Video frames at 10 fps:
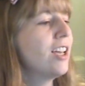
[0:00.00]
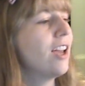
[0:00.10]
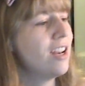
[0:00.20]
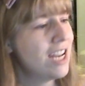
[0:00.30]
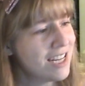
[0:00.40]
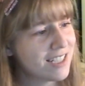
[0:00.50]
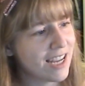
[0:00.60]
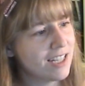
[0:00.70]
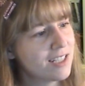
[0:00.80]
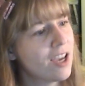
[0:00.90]
And he
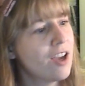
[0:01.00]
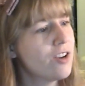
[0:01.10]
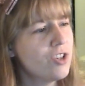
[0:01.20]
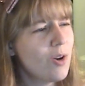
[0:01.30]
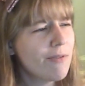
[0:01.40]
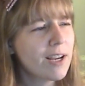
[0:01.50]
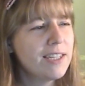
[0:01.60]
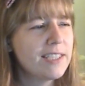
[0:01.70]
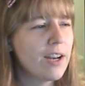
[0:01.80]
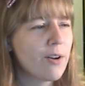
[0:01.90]
says, do you ever
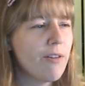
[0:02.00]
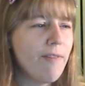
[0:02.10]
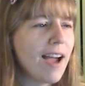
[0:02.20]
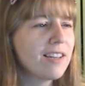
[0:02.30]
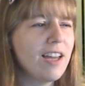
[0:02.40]
consider the fact